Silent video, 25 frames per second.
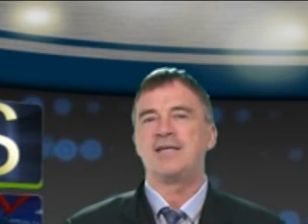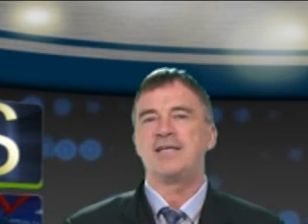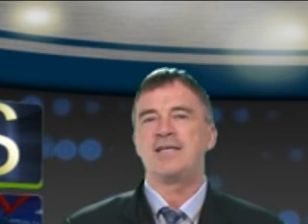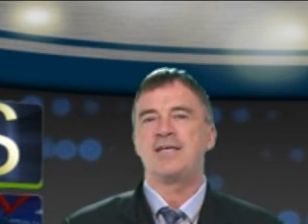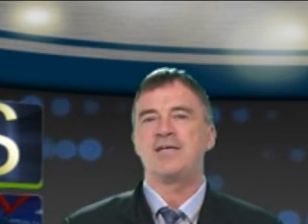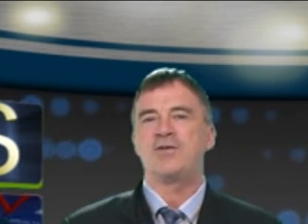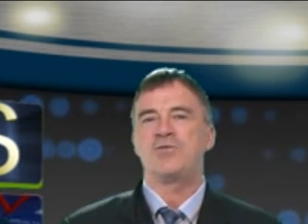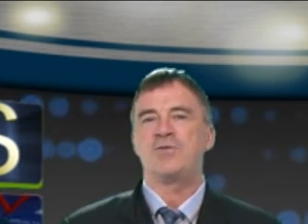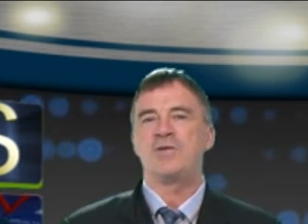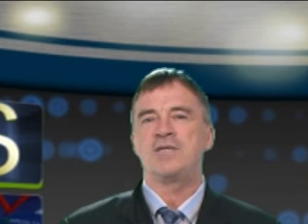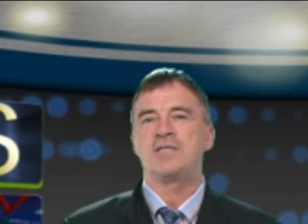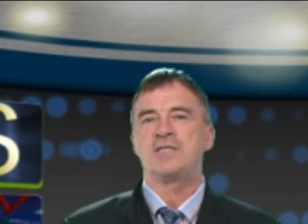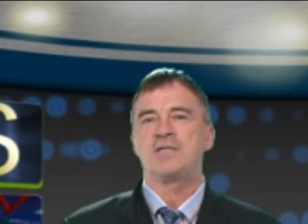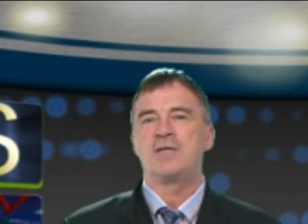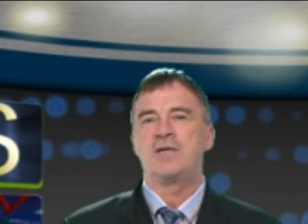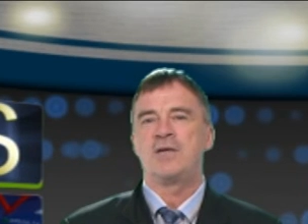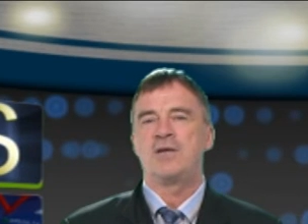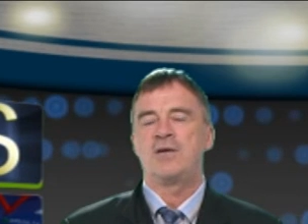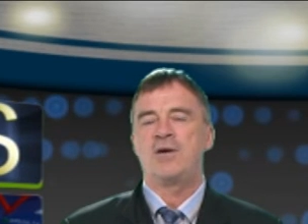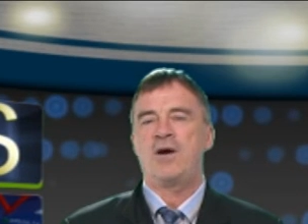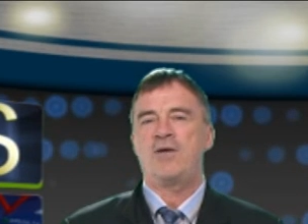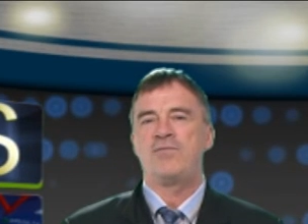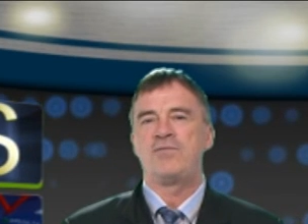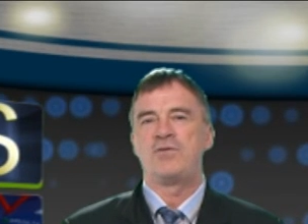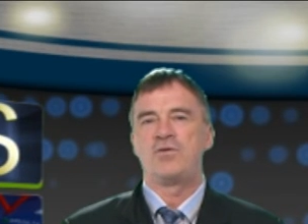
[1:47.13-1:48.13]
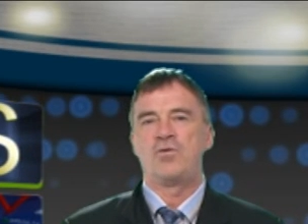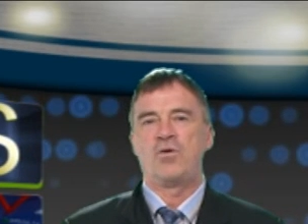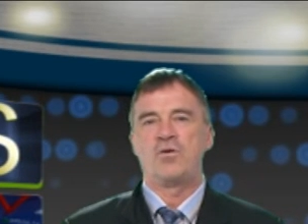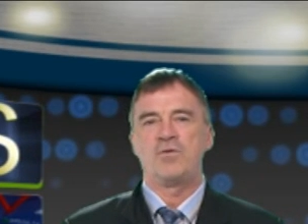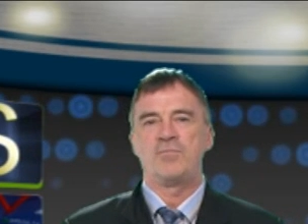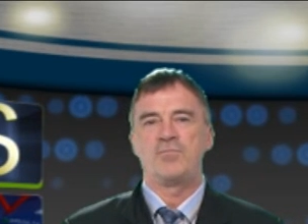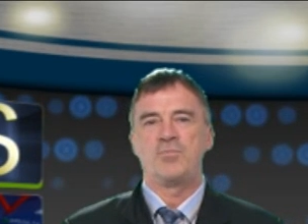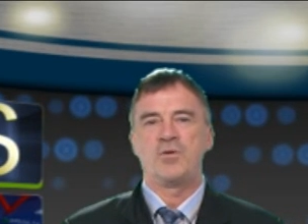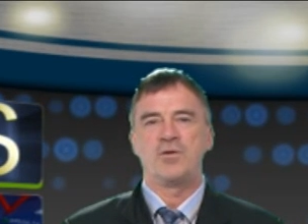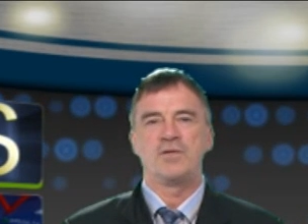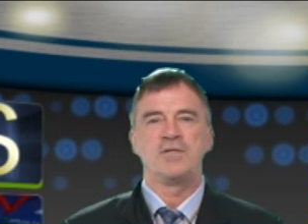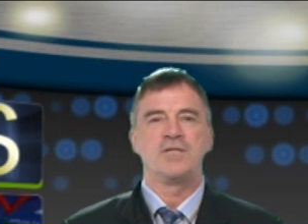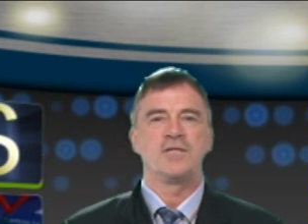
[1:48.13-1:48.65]
an increase of
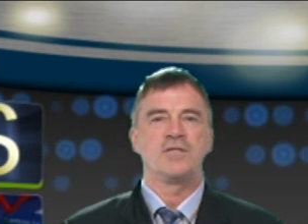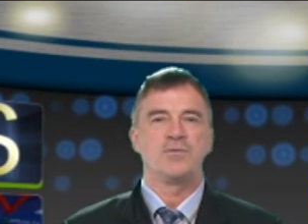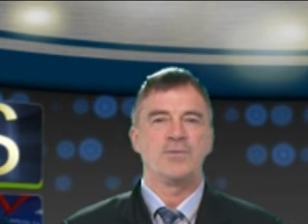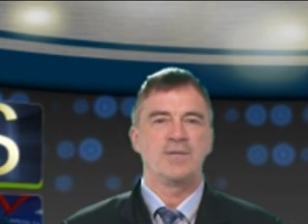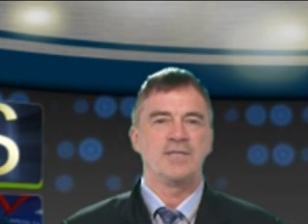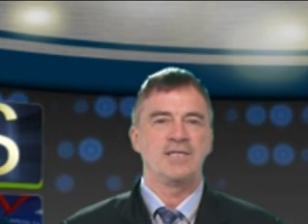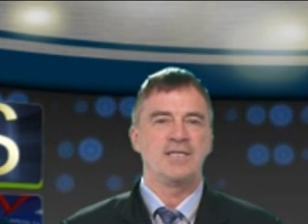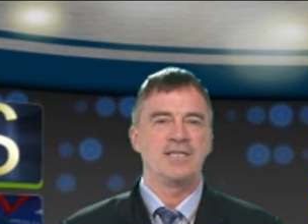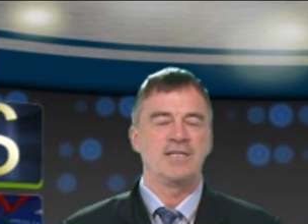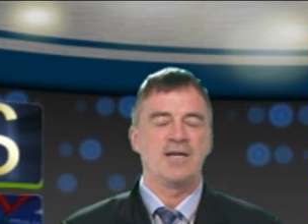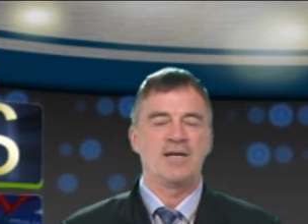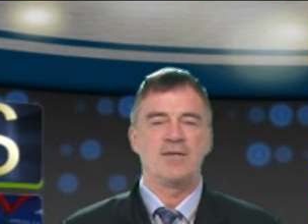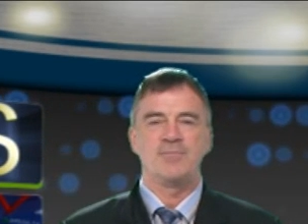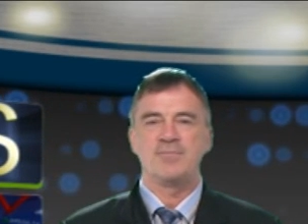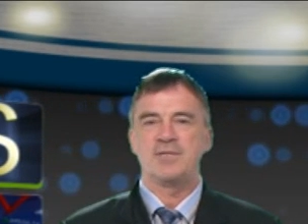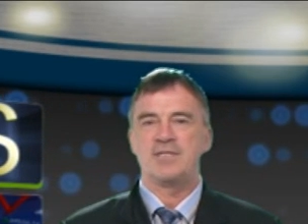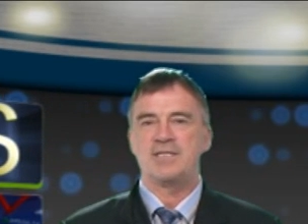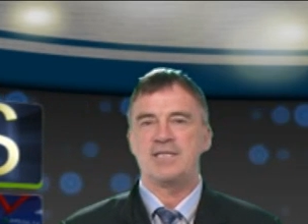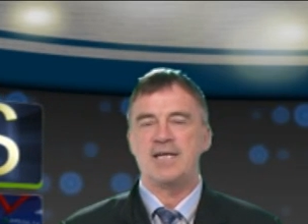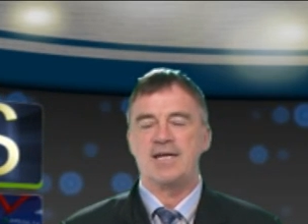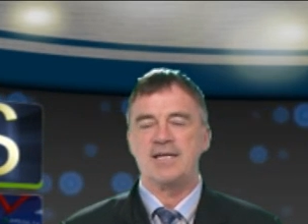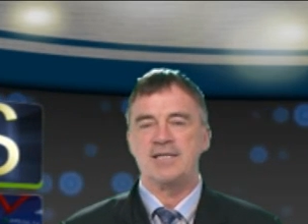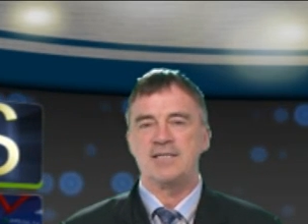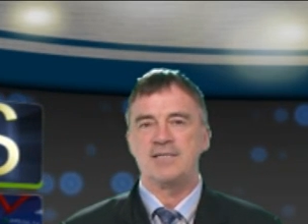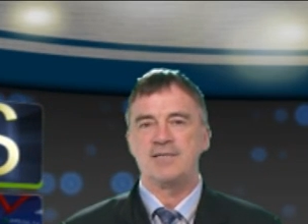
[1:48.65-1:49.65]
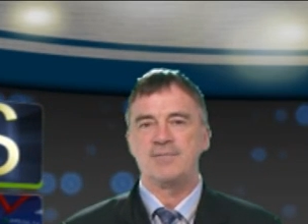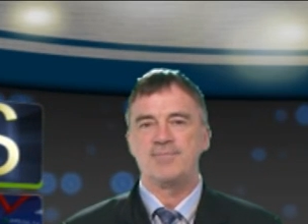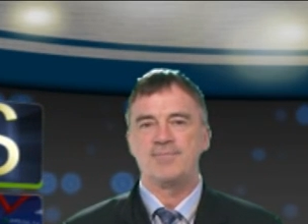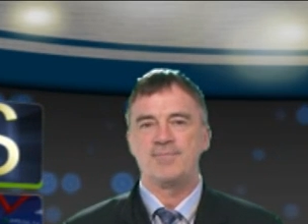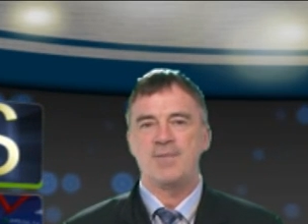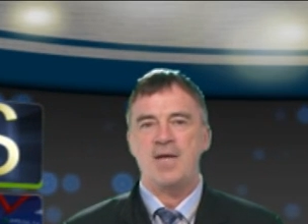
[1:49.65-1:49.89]
0.29%.